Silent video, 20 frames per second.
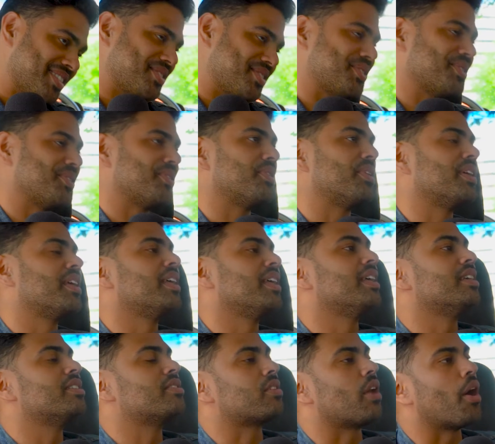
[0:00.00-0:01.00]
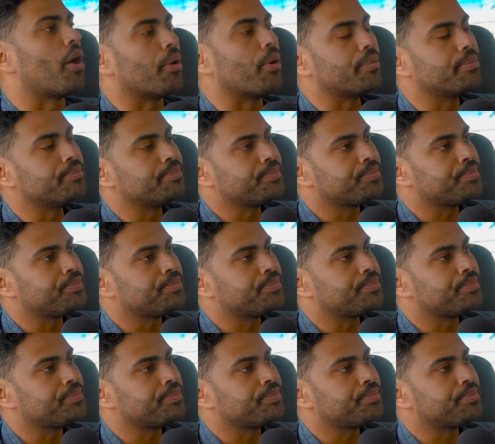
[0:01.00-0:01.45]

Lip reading: to. So,